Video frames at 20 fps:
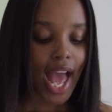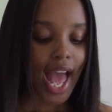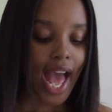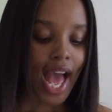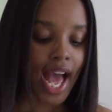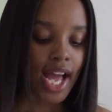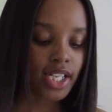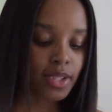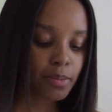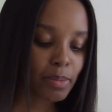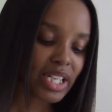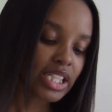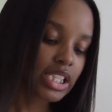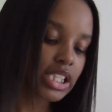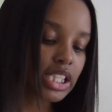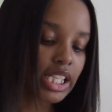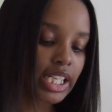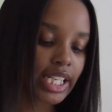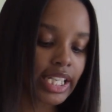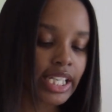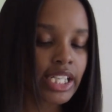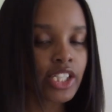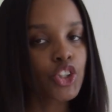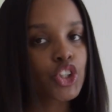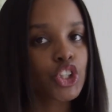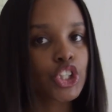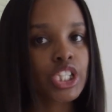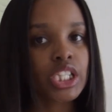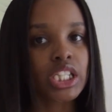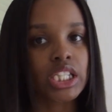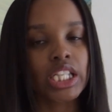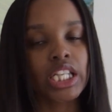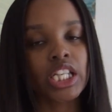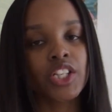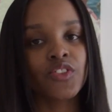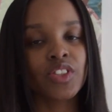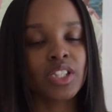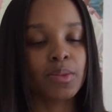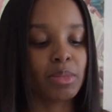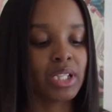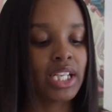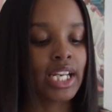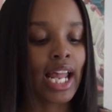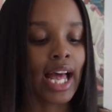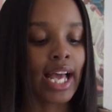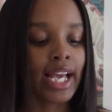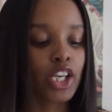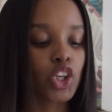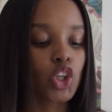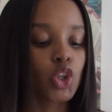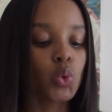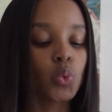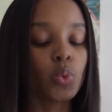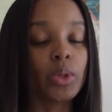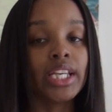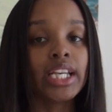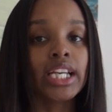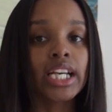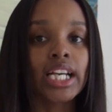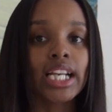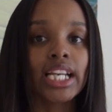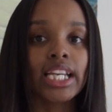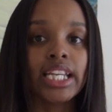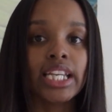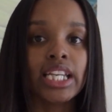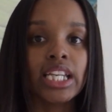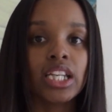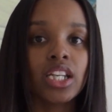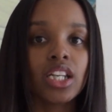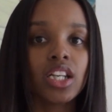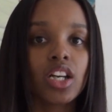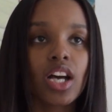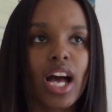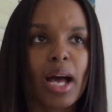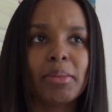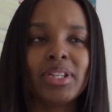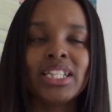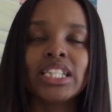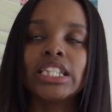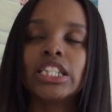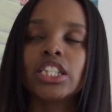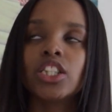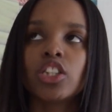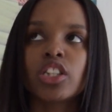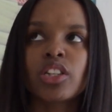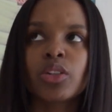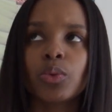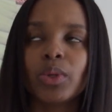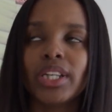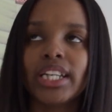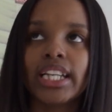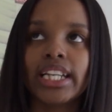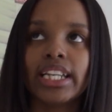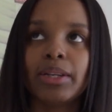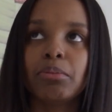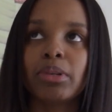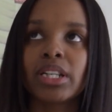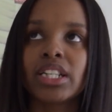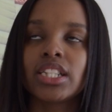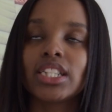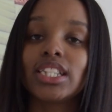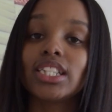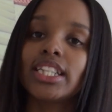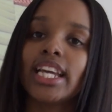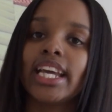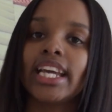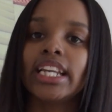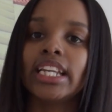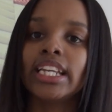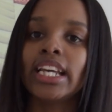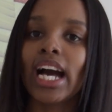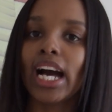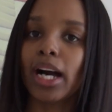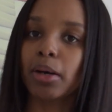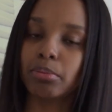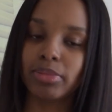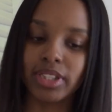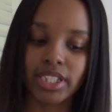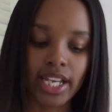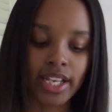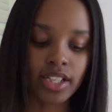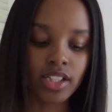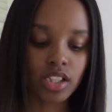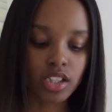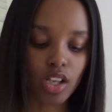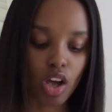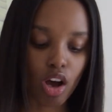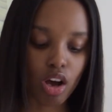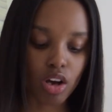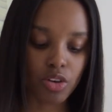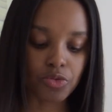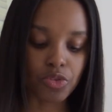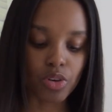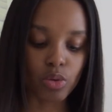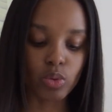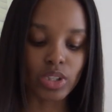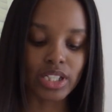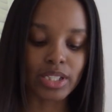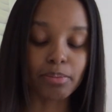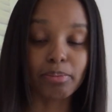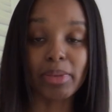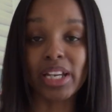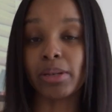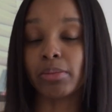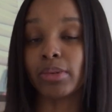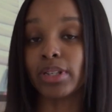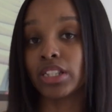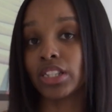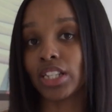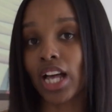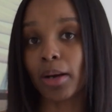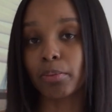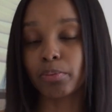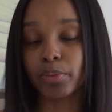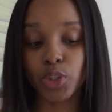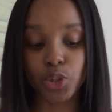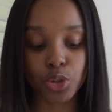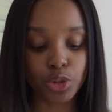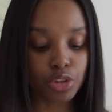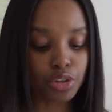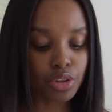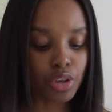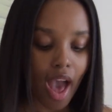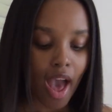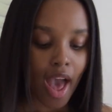and basically it just gives me like a weekly, not a weekly but a daily update of what baby's up to.